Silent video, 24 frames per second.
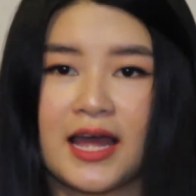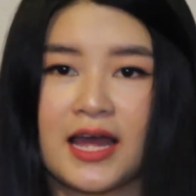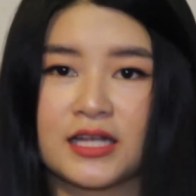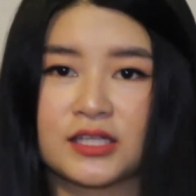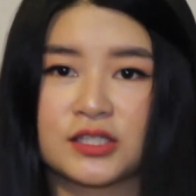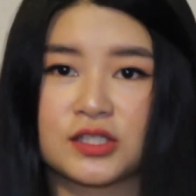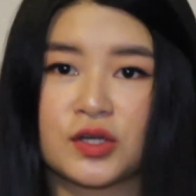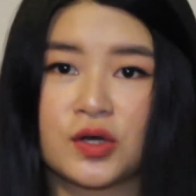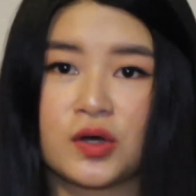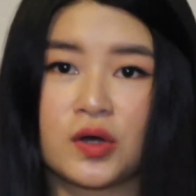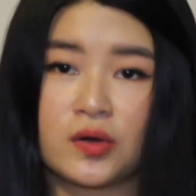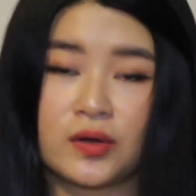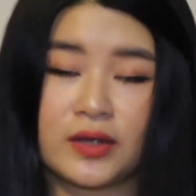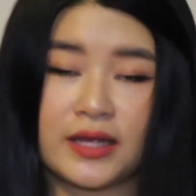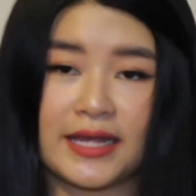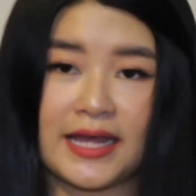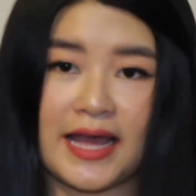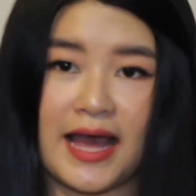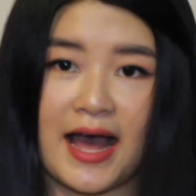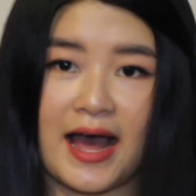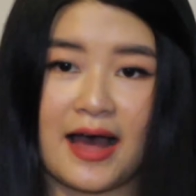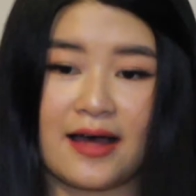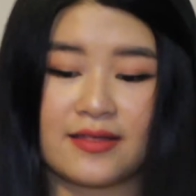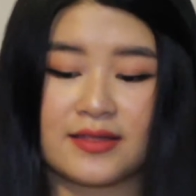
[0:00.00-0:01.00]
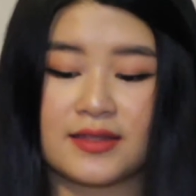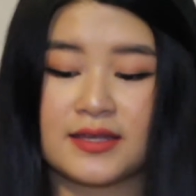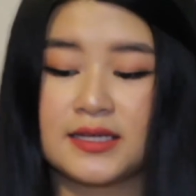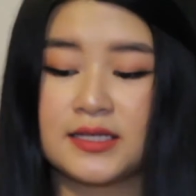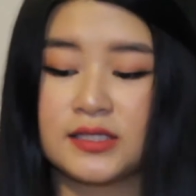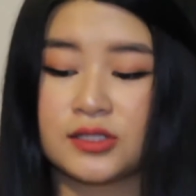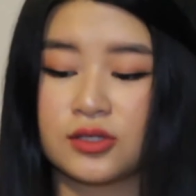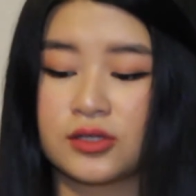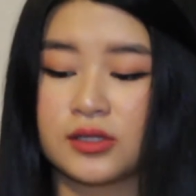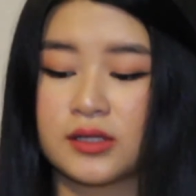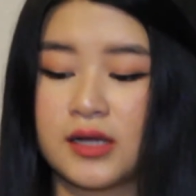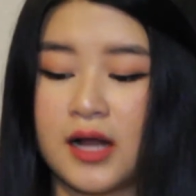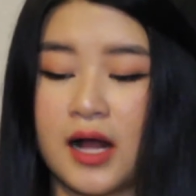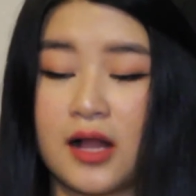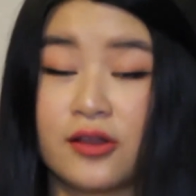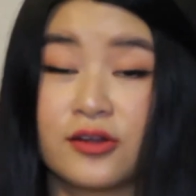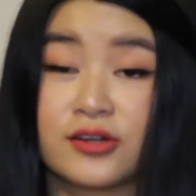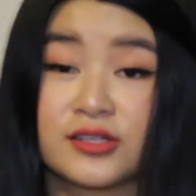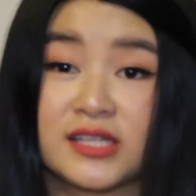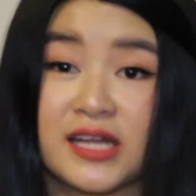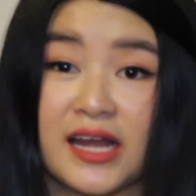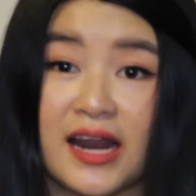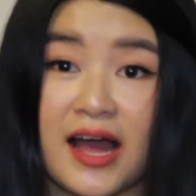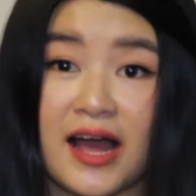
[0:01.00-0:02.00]
So yeah, these are the
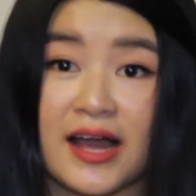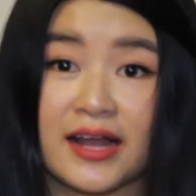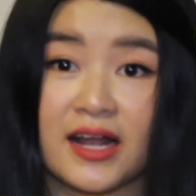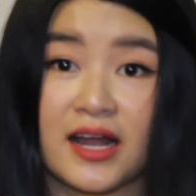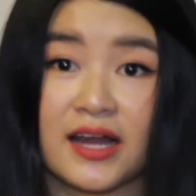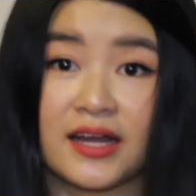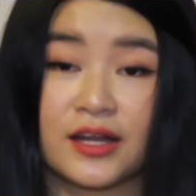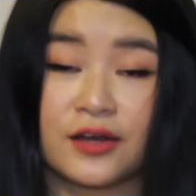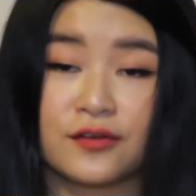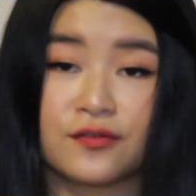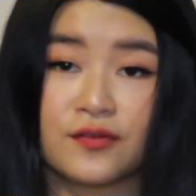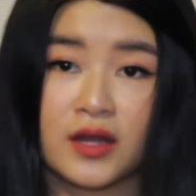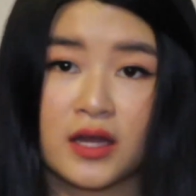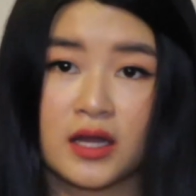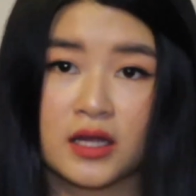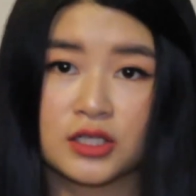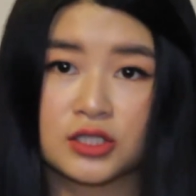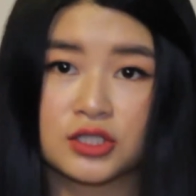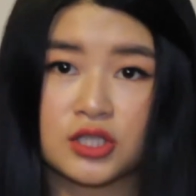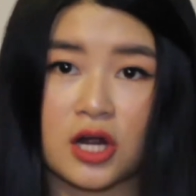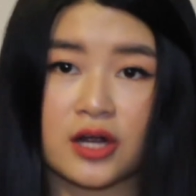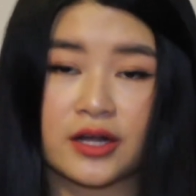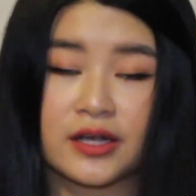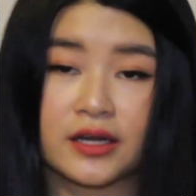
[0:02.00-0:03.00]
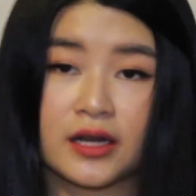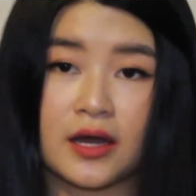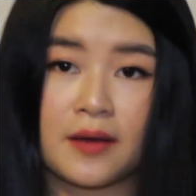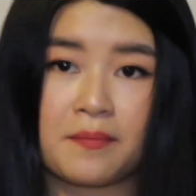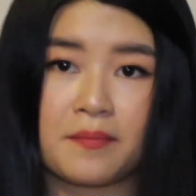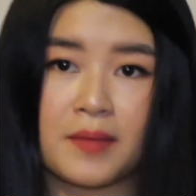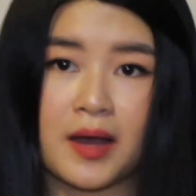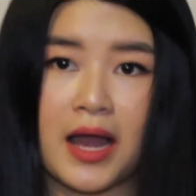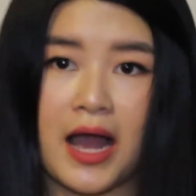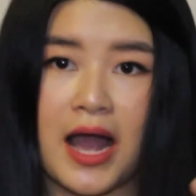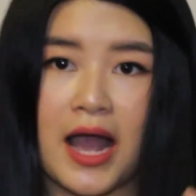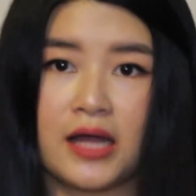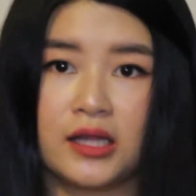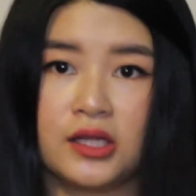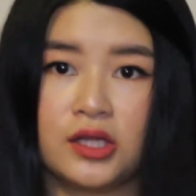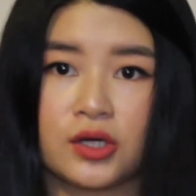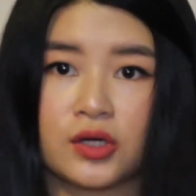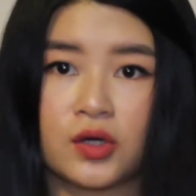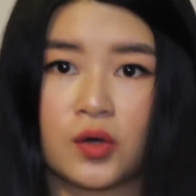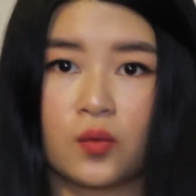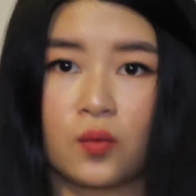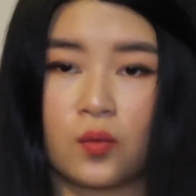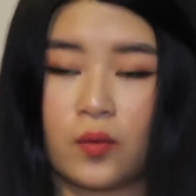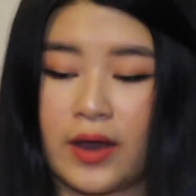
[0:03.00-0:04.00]
colors that I kind of darken up my eye
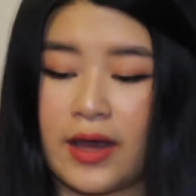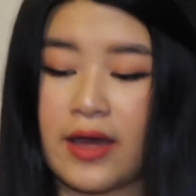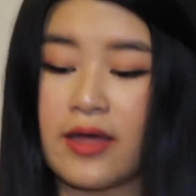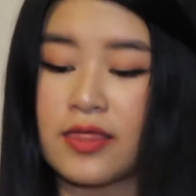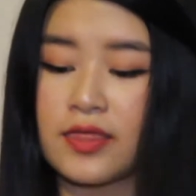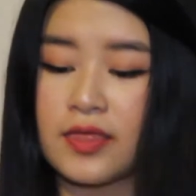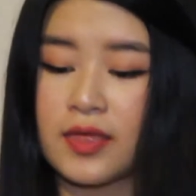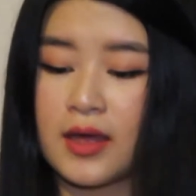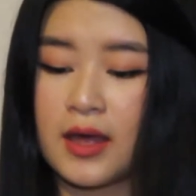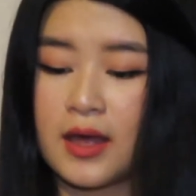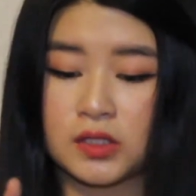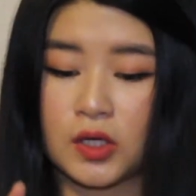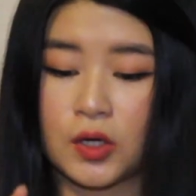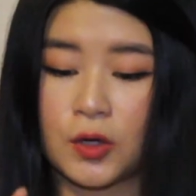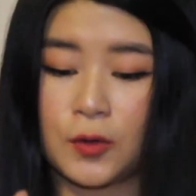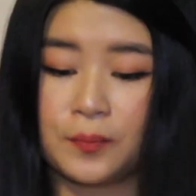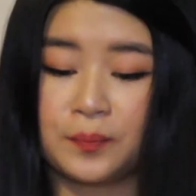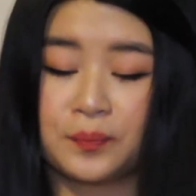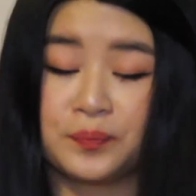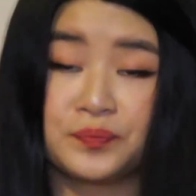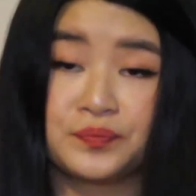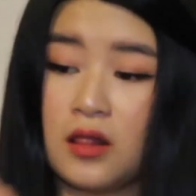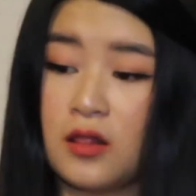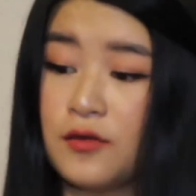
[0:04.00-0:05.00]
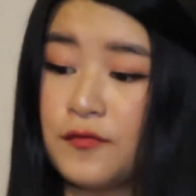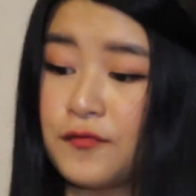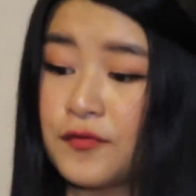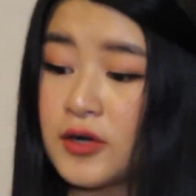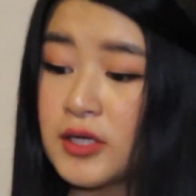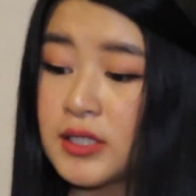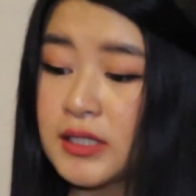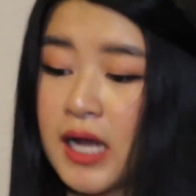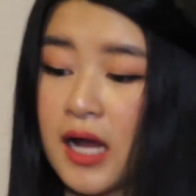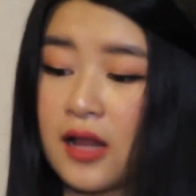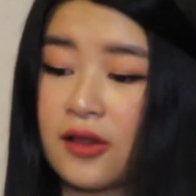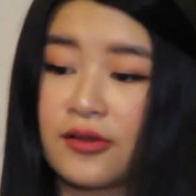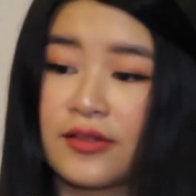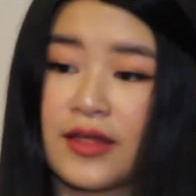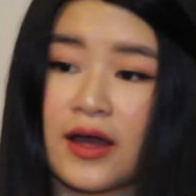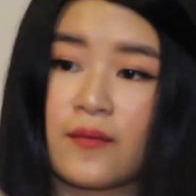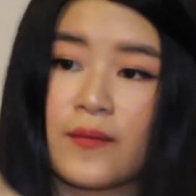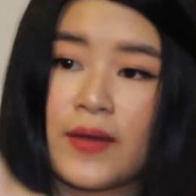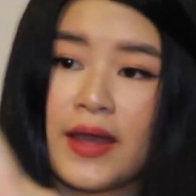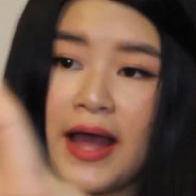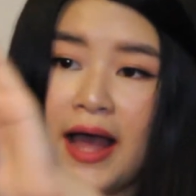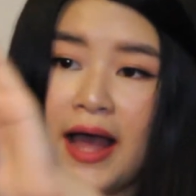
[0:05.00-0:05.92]
look with. So the first color that we